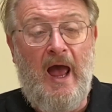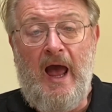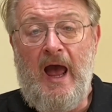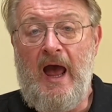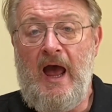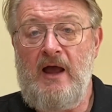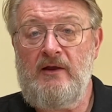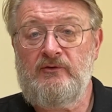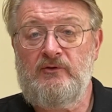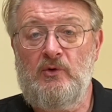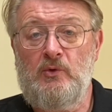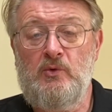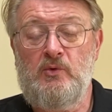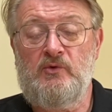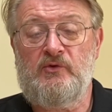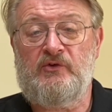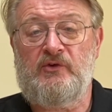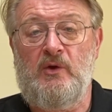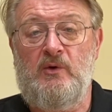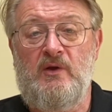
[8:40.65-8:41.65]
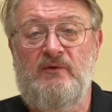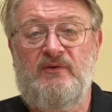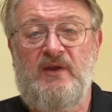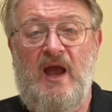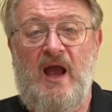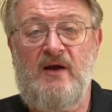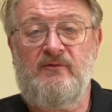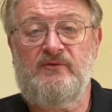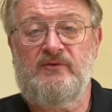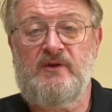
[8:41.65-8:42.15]
And also, if you
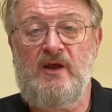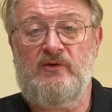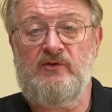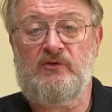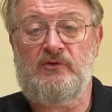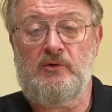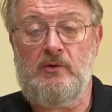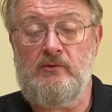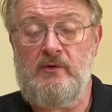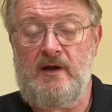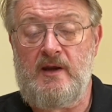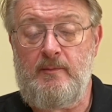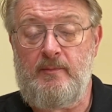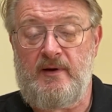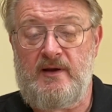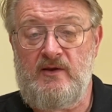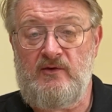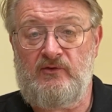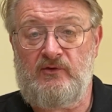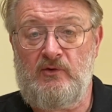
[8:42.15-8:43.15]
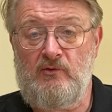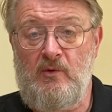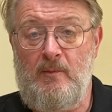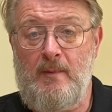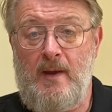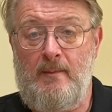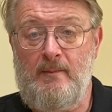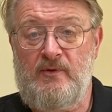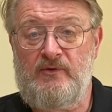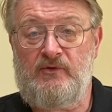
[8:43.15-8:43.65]
haven't done so already, please do
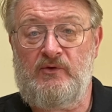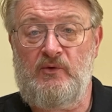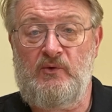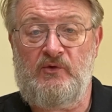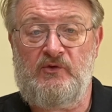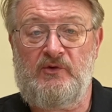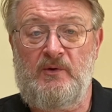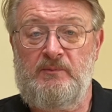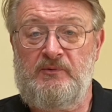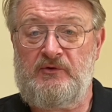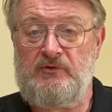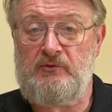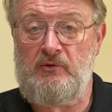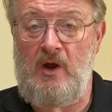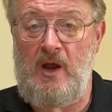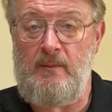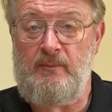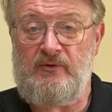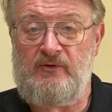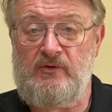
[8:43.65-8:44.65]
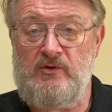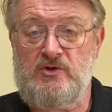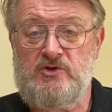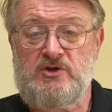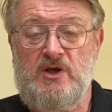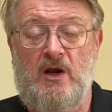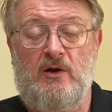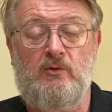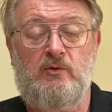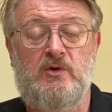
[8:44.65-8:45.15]
remember to subscribe to the
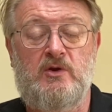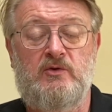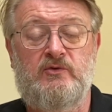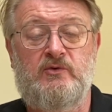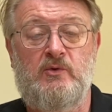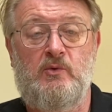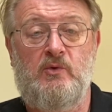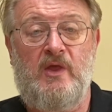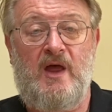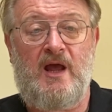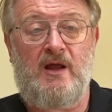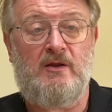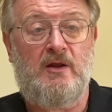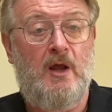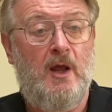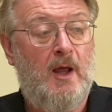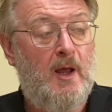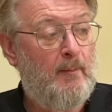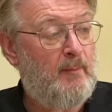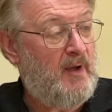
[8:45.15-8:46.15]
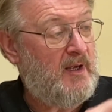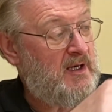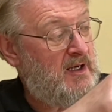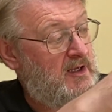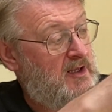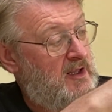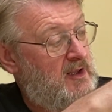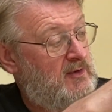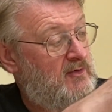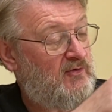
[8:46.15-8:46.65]
channel. You do that by
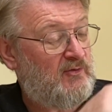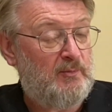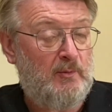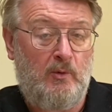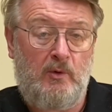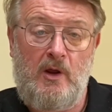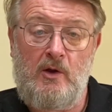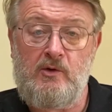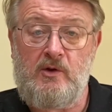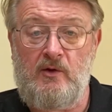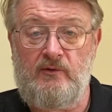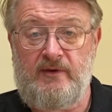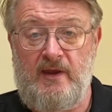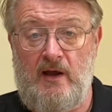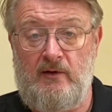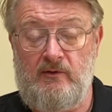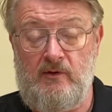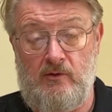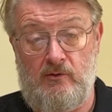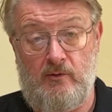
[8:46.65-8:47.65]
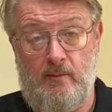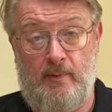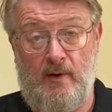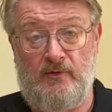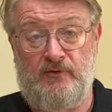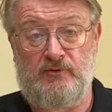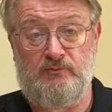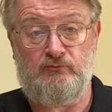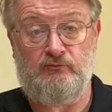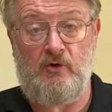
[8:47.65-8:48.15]
clicking the small logo down in the
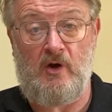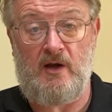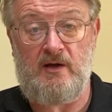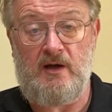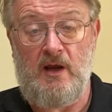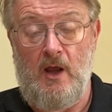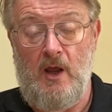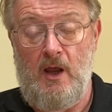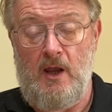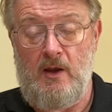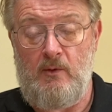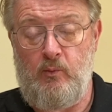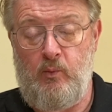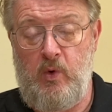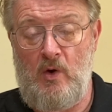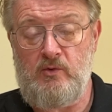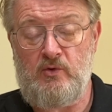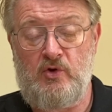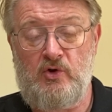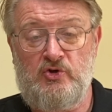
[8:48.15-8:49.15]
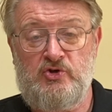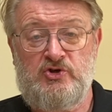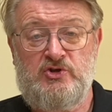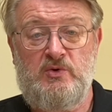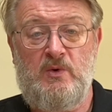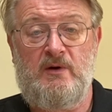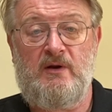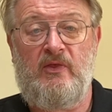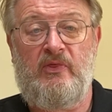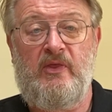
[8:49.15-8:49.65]
bottom right. It won't cost
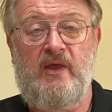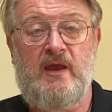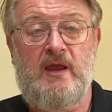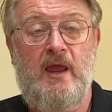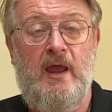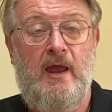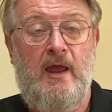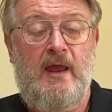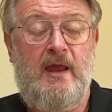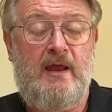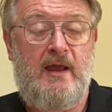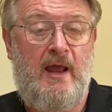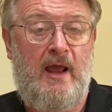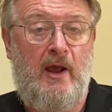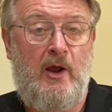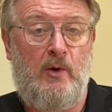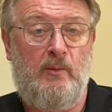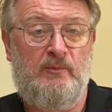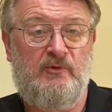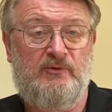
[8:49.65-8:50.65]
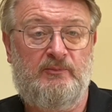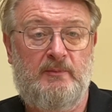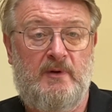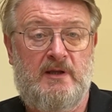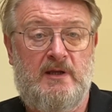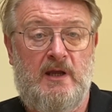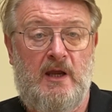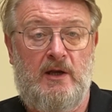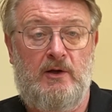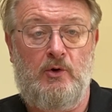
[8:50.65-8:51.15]
you anything. It helps
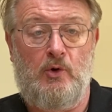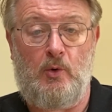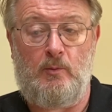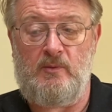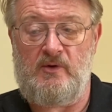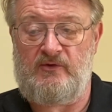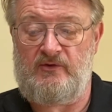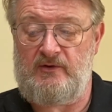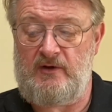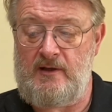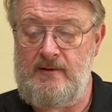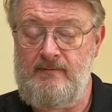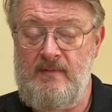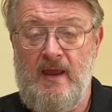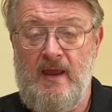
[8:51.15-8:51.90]
me enormously.